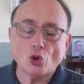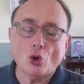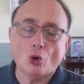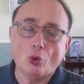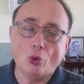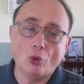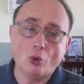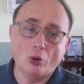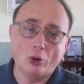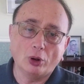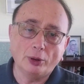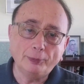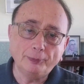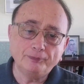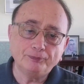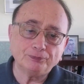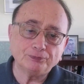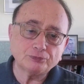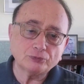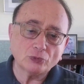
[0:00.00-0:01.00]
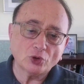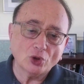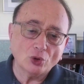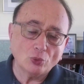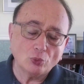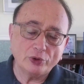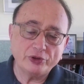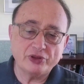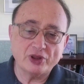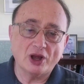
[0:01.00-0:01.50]
or
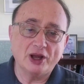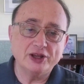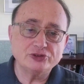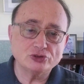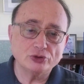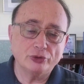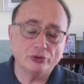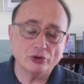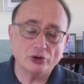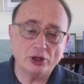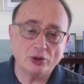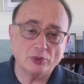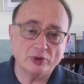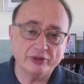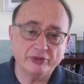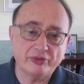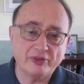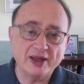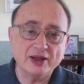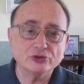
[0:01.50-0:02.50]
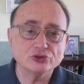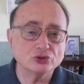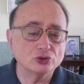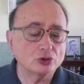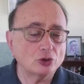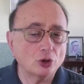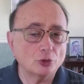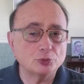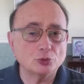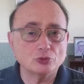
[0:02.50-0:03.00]
with the ISO 31000
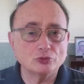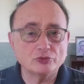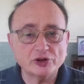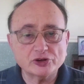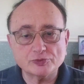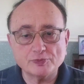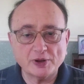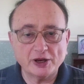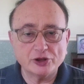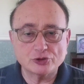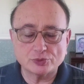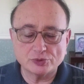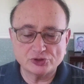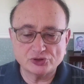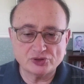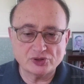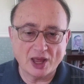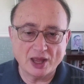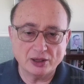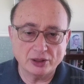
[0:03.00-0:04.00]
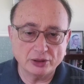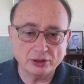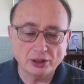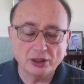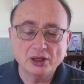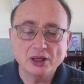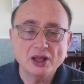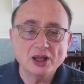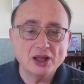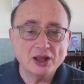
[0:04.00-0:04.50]
Global Risk Management Standard,
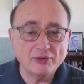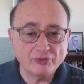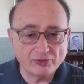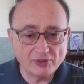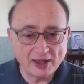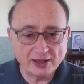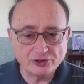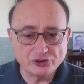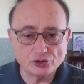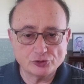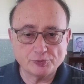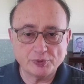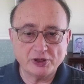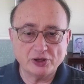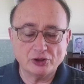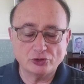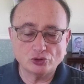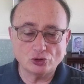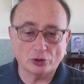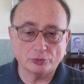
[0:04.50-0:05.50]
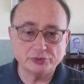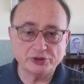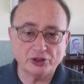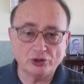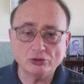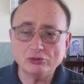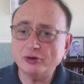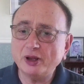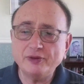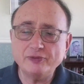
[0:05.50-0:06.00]
if that has been adopted,
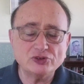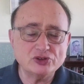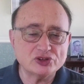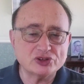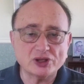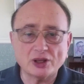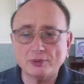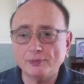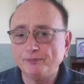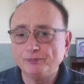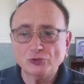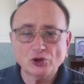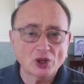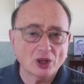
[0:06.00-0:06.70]
or even some